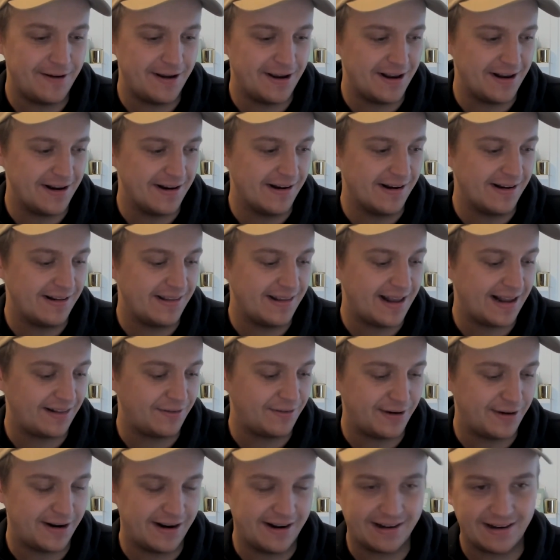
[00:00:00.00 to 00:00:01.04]
And
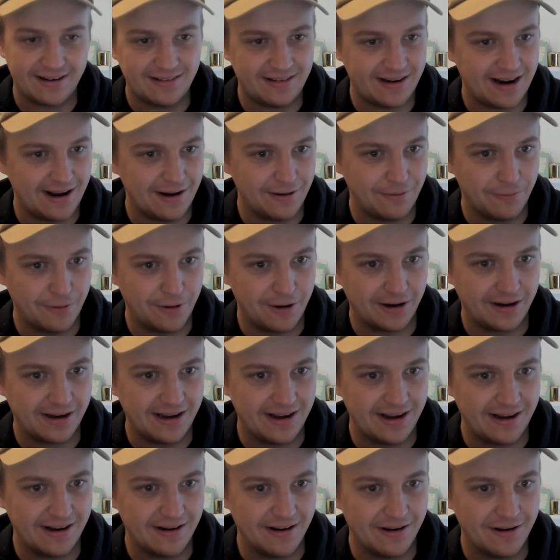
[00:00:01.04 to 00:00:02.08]
that's when I started
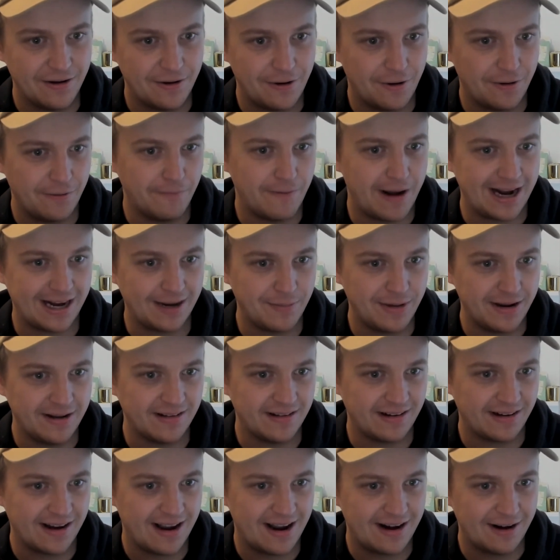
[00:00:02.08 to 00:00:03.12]
working on Wagmi
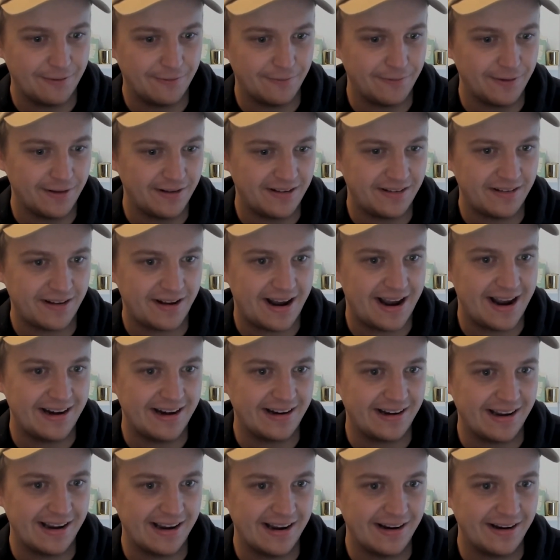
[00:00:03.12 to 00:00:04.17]
as a kind of
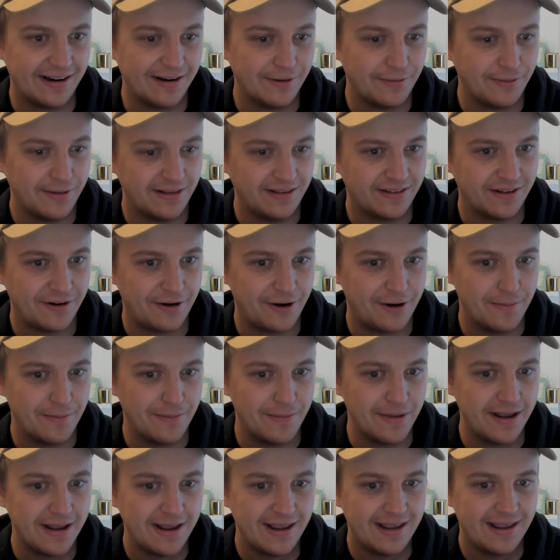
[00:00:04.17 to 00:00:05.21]
side gig with
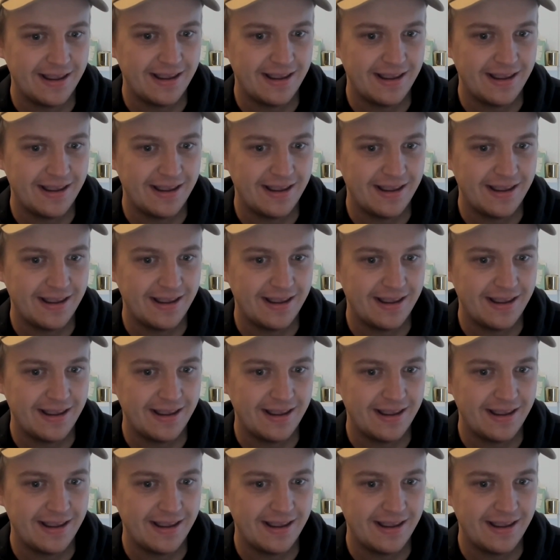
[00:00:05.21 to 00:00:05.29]
Tom.